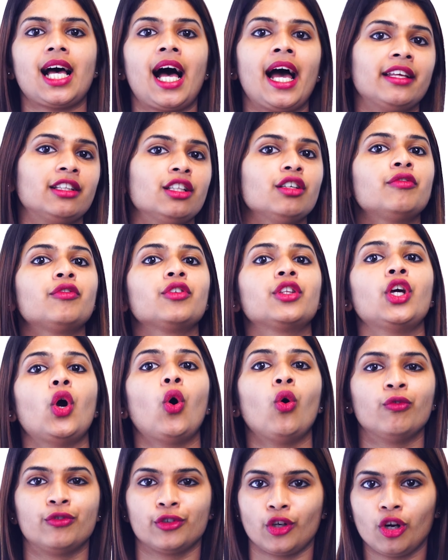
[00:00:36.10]
either for the
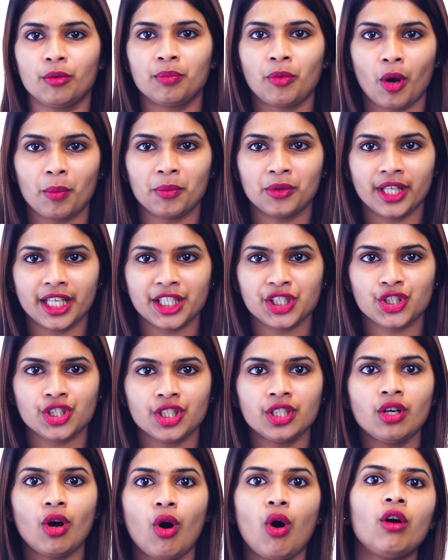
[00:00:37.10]
overall
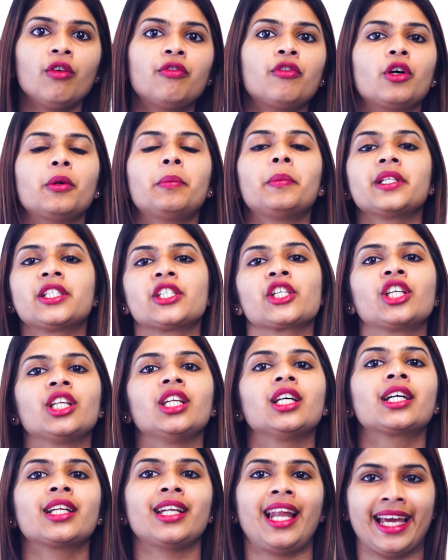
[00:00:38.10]
population or for a
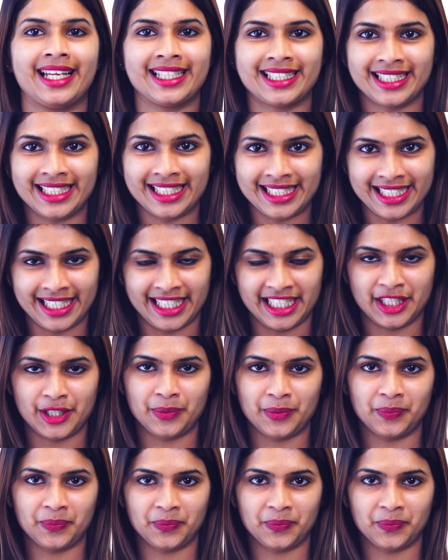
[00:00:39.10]
particular client need.